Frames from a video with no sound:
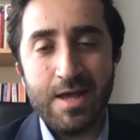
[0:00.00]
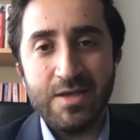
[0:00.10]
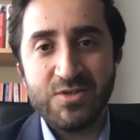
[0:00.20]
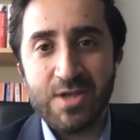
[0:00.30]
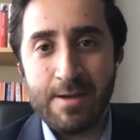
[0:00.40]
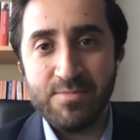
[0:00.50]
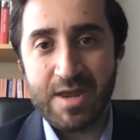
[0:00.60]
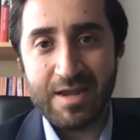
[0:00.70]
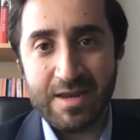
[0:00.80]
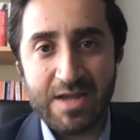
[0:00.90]
some that
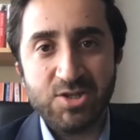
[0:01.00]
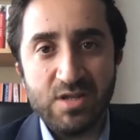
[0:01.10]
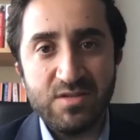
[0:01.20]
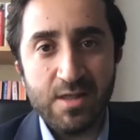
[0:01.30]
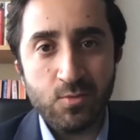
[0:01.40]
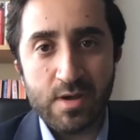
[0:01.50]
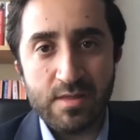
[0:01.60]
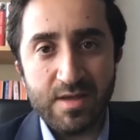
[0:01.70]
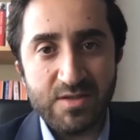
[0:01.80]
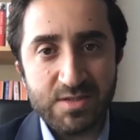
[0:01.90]
it can actually deal with
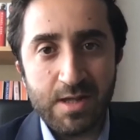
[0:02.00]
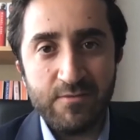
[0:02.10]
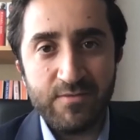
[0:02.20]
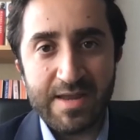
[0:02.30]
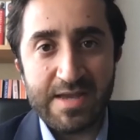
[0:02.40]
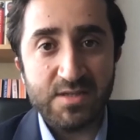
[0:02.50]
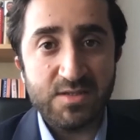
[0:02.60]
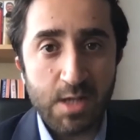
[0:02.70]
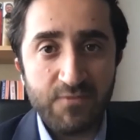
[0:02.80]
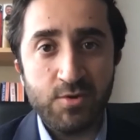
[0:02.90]
itself and has
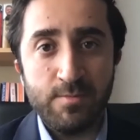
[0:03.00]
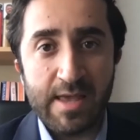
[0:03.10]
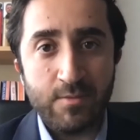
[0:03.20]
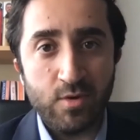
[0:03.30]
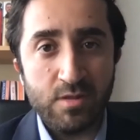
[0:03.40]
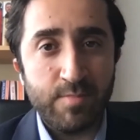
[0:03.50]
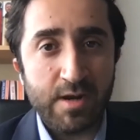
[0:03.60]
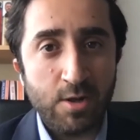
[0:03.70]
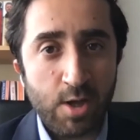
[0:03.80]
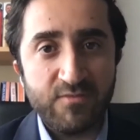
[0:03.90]
itself to blame with, but
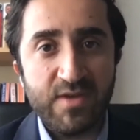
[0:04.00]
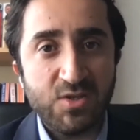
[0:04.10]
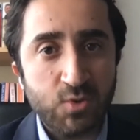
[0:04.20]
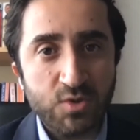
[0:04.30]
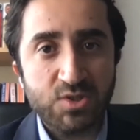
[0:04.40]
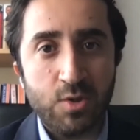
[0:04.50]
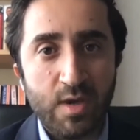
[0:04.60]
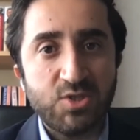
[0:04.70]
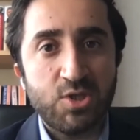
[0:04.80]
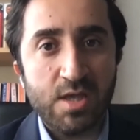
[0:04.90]
a lot of it is also
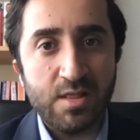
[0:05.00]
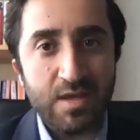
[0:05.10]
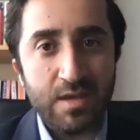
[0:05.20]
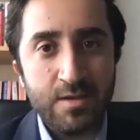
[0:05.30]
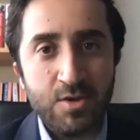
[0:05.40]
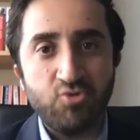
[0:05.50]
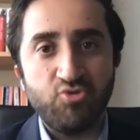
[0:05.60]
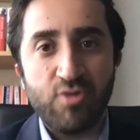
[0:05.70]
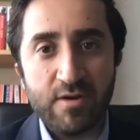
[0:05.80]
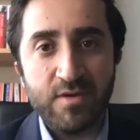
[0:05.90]
externally
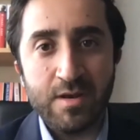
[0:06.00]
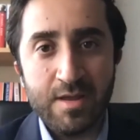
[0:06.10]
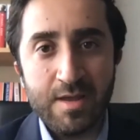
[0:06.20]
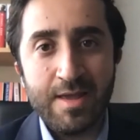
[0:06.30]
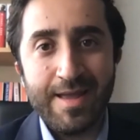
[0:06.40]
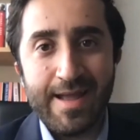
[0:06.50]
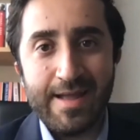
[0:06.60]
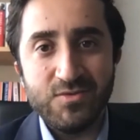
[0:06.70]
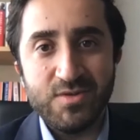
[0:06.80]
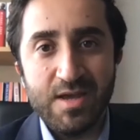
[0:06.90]
driven
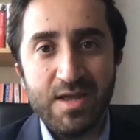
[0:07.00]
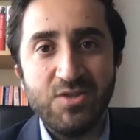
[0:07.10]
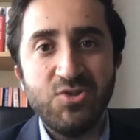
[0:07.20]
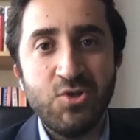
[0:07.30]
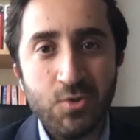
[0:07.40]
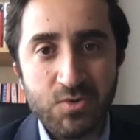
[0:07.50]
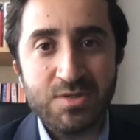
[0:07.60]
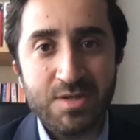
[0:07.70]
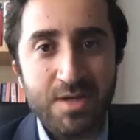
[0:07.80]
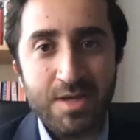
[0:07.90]
and
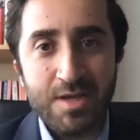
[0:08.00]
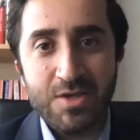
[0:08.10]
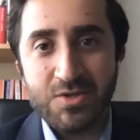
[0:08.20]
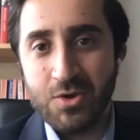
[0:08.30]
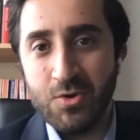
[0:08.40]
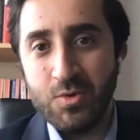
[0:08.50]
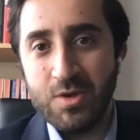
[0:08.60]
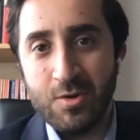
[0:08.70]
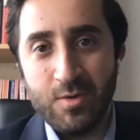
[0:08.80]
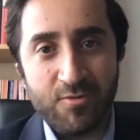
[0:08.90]
induced. So,
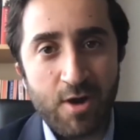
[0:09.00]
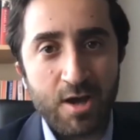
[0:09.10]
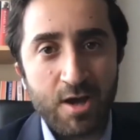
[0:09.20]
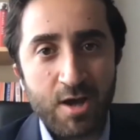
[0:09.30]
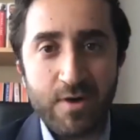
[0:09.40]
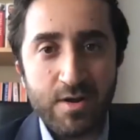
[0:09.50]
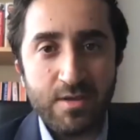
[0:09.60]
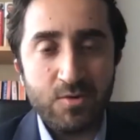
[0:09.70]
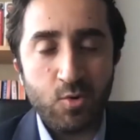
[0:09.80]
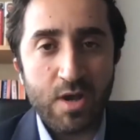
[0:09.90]
Iraq could
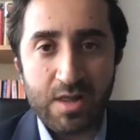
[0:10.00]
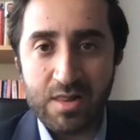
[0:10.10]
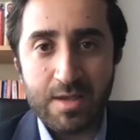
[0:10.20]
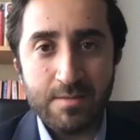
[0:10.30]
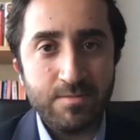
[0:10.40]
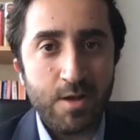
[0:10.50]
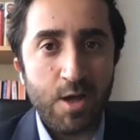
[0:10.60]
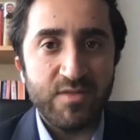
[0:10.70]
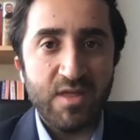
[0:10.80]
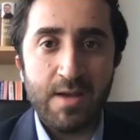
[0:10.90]
very quickly,
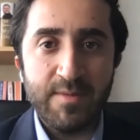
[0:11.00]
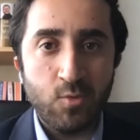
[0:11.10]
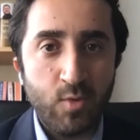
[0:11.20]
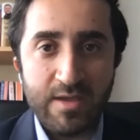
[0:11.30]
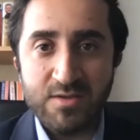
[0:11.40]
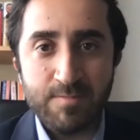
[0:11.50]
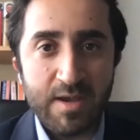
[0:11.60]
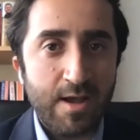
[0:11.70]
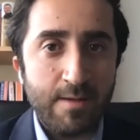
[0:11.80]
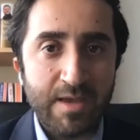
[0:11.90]
over the coming weeks,
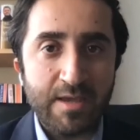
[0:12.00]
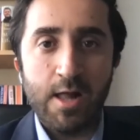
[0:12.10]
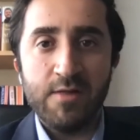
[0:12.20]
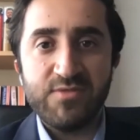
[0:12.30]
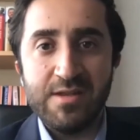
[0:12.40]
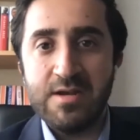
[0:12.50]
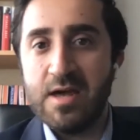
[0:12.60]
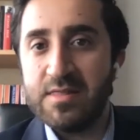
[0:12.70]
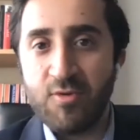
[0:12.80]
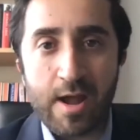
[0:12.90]
become engulfed in
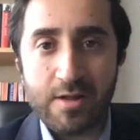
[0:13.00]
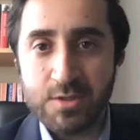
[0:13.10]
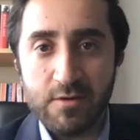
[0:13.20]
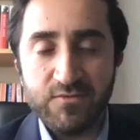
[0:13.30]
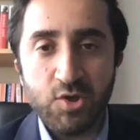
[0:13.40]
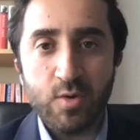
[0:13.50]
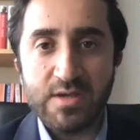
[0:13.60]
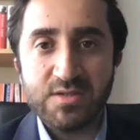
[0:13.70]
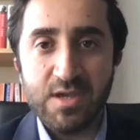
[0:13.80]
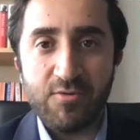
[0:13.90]
another round of
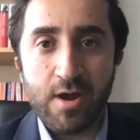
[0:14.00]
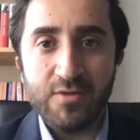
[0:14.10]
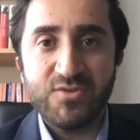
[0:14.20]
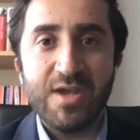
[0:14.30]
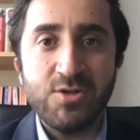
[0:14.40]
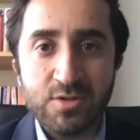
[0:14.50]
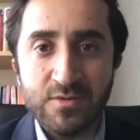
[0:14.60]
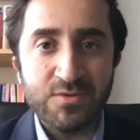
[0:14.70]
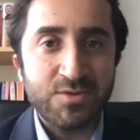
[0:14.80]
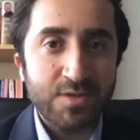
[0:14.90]
US-Iran
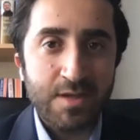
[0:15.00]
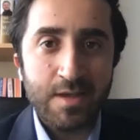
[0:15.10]
tensions,